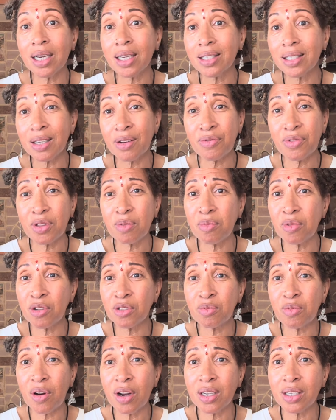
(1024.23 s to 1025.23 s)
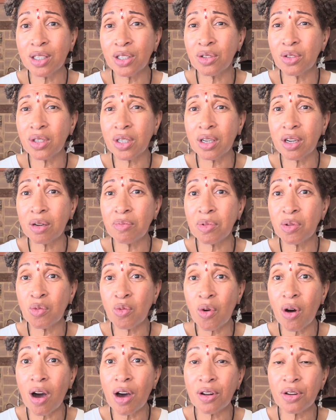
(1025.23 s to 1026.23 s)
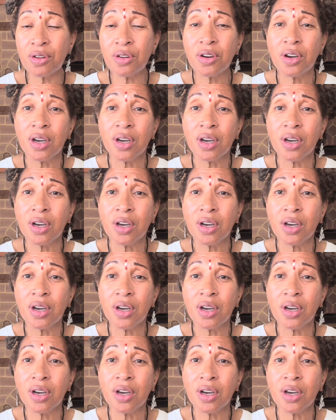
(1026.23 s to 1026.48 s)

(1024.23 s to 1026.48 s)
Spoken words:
I said, for the most part, it's usually going to be water